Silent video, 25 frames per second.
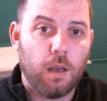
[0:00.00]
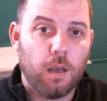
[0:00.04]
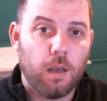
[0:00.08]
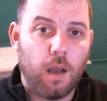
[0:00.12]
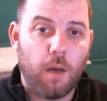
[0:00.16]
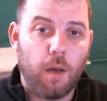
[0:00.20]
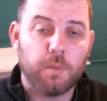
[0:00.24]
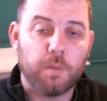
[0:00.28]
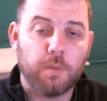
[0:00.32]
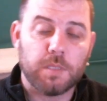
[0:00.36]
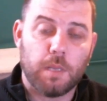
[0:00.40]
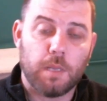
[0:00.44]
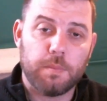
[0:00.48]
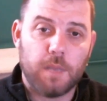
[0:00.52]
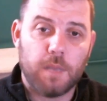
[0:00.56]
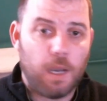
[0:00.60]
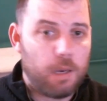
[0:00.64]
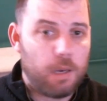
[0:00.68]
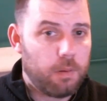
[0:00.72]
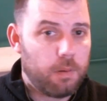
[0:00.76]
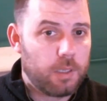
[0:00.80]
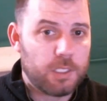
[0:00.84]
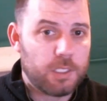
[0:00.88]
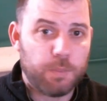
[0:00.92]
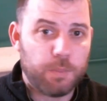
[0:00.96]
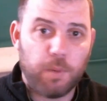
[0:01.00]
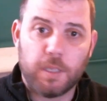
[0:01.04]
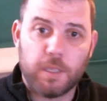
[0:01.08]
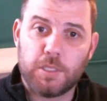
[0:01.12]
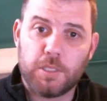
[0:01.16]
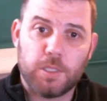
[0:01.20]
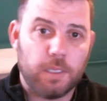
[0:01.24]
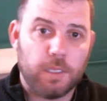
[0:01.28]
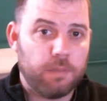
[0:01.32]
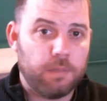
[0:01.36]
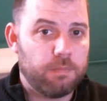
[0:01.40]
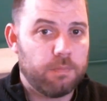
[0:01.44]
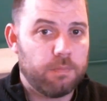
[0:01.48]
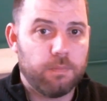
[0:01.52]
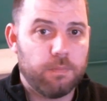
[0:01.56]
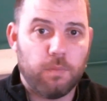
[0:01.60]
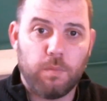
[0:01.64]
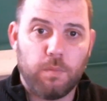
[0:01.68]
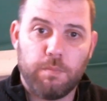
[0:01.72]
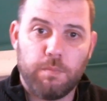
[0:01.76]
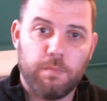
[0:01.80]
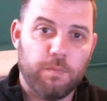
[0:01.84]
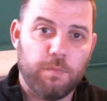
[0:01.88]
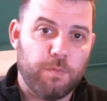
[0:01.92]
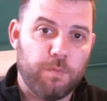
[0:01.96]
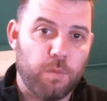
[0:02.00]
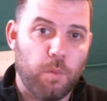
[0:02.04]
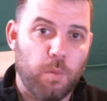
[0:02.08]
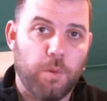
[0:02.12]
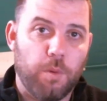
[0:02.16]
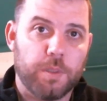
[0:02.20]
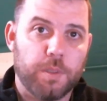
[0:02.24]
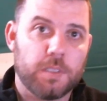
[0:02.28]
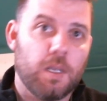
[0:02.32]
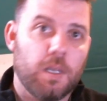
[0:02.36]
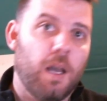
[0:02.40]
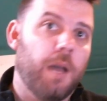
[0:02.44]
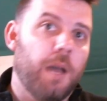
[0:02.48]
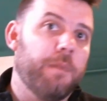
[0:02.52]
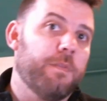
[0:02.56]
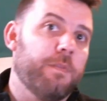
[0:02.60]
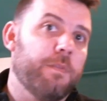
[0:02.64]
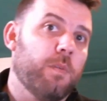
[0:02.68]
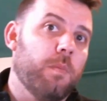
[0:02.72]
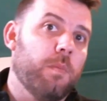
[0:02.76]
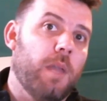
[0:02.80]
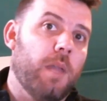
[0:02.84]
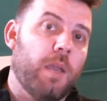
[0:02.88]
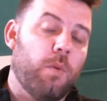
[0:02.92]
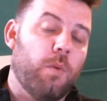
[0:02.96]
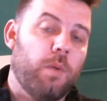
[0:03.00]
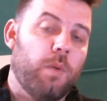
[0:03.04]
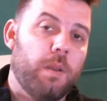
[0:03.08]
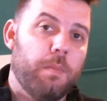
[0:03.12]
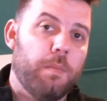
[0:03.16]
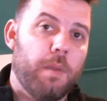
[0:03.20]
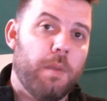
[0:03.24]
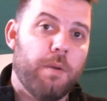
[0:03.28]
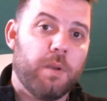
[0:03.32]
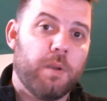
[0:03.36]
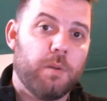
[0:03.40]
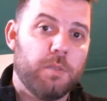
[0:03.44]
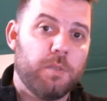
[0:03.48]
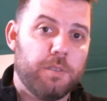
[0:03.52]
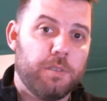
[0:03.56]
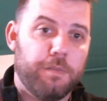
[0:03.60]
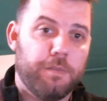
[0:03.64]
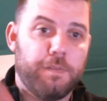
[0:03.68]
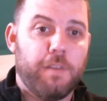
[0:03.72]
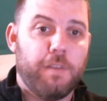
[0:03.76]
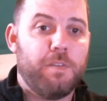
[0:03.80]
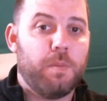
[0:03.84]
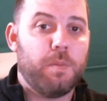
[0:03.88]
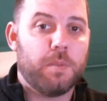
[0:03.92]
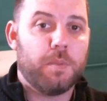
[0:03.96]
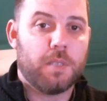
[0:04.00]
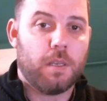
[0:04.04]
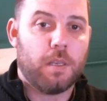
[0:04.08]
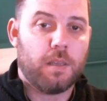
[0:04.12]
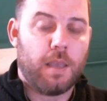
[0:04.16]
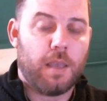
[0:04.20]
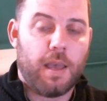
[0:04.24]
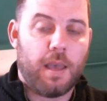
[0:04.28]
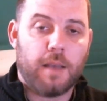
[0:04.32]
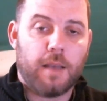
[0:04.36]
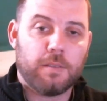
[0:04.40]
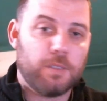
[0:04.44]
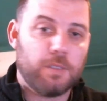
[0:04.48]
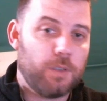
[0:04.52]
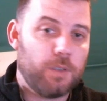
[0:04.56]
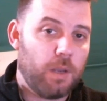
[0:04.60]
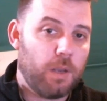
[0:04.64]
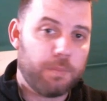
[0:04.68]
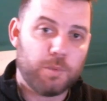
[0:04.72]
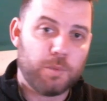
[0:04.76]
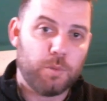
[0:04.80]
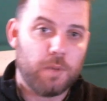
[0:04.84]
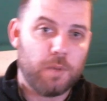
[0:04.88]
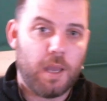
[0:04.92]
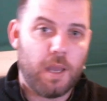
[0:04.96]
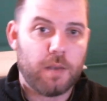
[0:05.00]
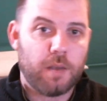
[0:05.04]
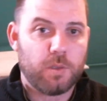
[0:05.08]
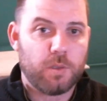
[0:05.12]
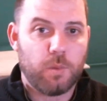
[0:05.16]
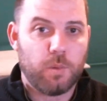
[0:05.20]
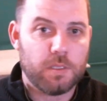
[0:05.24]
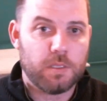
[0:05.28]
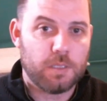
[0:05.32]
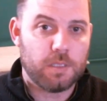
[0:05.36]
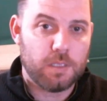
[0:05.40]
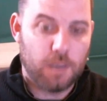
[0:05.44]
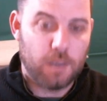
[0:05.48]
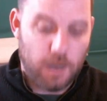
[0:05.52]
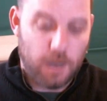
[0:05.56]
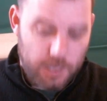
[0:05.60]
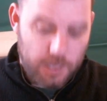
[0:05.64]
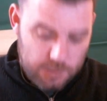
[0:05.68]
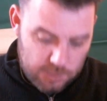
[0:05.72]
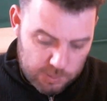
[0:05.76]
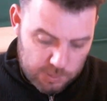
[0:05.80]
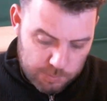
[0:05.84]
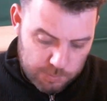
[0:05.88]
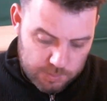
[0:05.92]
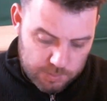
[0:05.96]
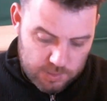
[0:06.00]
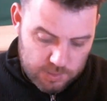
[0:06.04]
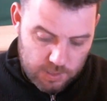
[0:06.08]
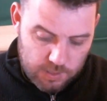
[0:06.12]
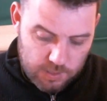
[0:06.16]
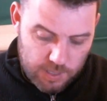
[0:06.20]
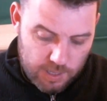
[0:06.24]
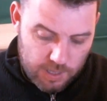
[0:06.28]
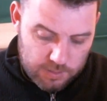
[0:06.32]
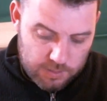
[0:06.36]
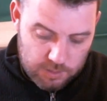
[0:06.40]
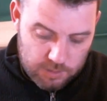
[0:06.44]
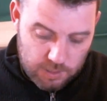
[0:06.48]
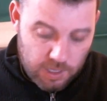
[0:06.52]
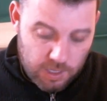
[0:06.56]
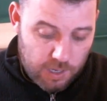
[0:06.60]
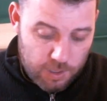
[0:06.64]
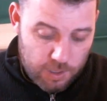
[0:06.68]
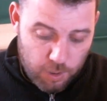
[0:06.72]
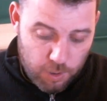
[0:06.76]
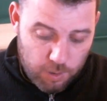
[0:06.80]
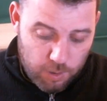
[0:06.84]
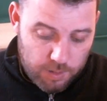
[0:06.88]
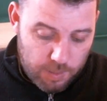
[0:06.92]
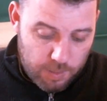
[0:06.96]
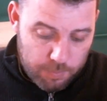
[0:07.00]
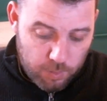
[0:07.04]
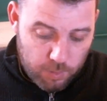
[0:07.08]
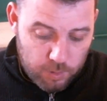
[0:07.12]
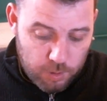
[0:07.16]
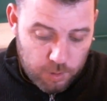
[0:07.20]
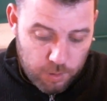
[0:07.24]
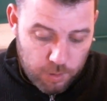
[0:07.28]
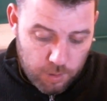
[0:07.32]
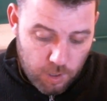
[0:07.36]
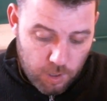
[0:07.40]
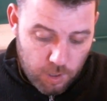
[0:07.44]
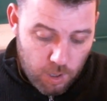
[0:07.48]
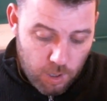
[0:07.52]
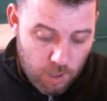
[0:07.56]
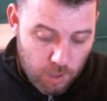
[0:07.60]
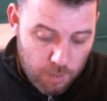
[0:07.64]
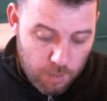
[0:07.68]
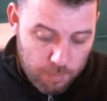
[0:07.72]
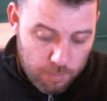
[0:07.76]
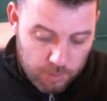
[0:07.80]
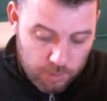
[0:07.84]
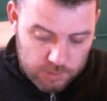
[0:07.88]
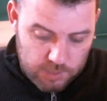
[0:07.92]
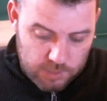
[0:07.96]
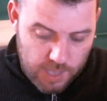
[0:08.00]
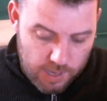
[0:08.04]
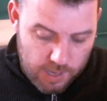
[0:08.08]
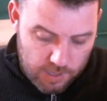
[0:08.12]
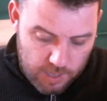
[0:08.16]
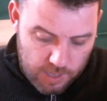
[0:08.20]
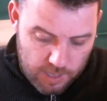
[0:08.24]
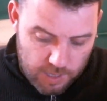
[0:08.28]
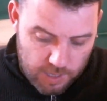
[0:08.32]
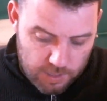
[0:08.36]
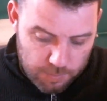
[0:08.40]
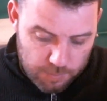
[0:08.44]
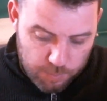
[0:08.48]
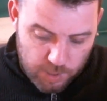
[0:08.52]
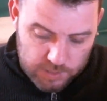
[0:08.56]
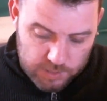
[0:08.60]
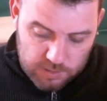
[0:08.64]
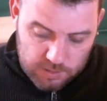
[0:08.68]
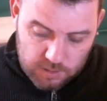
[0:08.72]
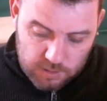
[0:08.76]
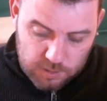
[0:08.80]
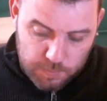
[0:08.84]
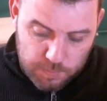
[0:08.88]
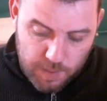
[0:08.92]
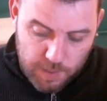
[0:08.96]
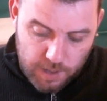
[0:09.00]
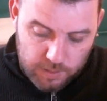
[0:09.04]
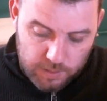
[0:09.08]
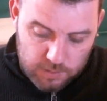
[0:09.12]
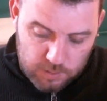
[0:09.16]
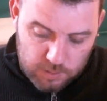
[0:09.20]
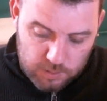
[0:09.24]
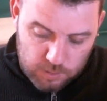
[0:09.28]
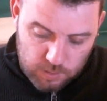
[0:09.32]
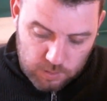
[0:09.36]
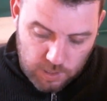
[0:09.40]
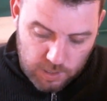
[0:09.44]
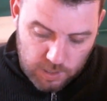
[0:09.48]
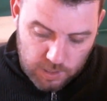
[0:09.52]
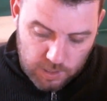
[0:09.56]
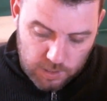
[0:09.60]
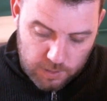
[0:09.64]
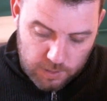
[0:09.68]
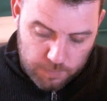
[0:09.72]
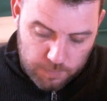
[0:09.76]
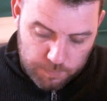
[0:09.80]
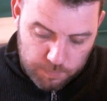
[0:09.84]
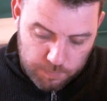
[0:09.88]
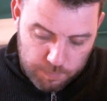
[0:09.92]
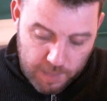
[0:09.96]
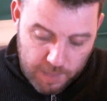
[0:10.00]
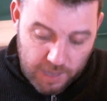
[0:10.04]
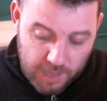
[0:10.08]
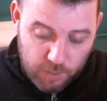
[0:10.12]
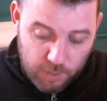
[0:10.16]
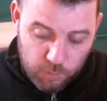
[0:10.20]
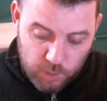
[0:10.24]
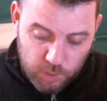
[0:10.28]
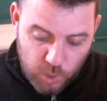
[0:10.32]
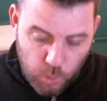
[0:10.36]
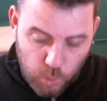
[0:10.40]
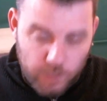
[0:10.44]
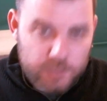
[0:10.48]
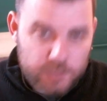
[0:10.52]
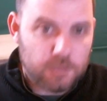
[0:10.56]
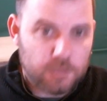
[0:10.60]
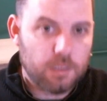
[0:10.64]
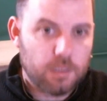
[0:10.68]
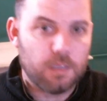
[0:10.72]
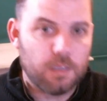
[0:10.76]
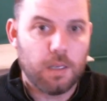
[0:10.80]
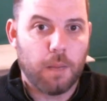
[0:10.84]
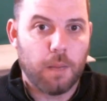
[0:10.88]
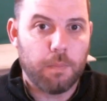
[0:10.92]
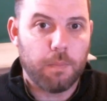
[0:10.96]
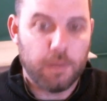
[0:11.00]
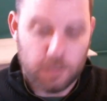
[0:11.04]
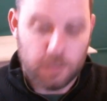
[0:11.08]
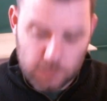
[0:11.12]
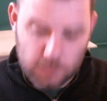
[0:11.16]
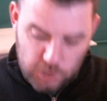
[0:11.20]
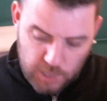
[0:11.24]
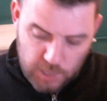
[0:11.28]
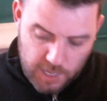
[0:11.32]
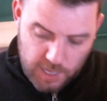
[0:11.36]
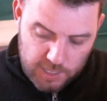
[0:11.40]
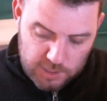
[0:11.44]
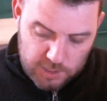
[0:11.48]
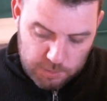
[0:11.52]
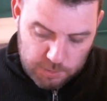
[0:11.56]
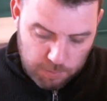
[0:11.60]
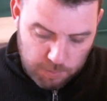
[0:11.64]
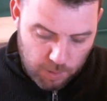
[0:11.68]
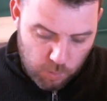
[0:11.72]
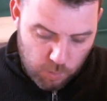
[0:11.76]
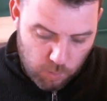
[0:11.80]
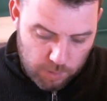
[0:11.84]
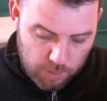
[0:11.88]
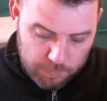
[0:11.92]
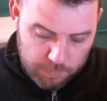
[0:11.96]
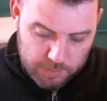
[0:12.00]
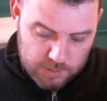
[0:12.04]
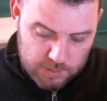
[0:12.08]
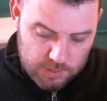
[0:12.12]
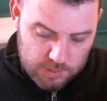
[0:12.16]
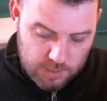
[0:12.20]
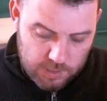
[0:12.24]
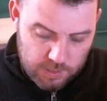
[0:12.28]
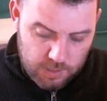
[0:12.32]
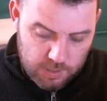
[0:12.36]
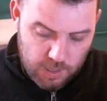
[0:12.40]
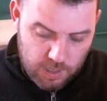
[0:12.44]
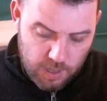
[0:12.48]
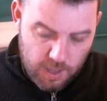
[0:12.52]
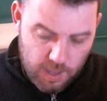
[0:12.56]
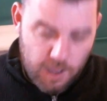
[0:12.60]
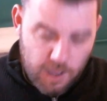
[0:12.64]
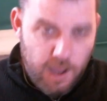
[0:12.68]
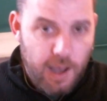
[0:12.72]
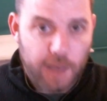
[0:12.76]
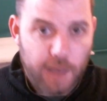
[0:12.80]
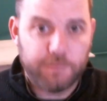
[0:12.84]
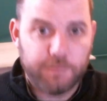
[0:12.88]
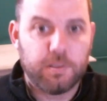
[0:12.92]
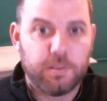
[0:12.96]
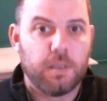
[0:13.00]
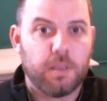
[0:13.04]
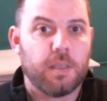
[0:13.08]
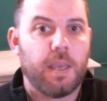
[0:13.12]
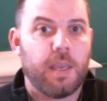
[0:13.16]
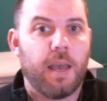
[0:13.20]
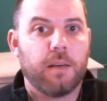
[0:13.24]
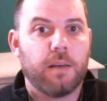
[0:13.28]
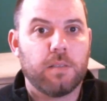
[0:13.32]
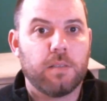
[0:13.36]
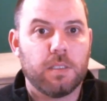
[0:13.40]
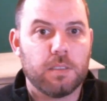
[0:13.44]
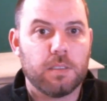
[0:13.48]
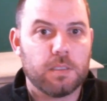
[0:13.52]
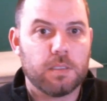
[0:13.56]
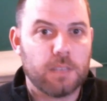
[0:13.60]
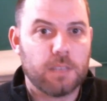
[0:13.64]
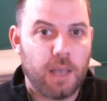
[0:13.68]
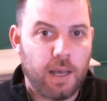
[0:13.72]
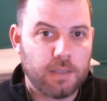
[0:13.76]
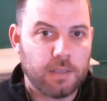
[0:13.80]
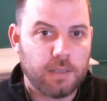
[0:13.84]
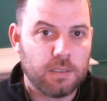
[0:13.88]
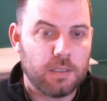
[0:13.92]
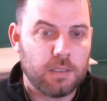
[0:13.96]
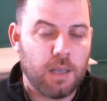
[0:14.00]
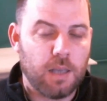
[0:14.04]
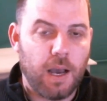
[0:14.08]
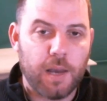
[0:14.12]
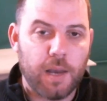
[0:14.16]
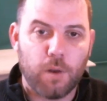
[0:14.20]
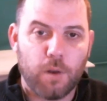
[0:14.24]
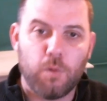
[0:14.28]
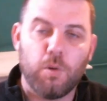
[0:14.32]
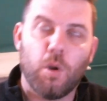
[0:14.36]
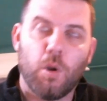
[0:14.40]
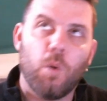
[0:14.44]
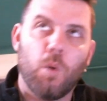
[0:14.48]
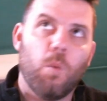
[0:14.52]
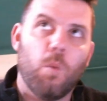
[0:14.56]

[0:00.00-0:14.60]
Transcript: I was updating my spreadsheet from all the time, from when America was at 50% counted up till now to when it's at 96% counted. And I noted that both Montana and Nebraska's ballot requested number changed by 1% after the counting started. I don't know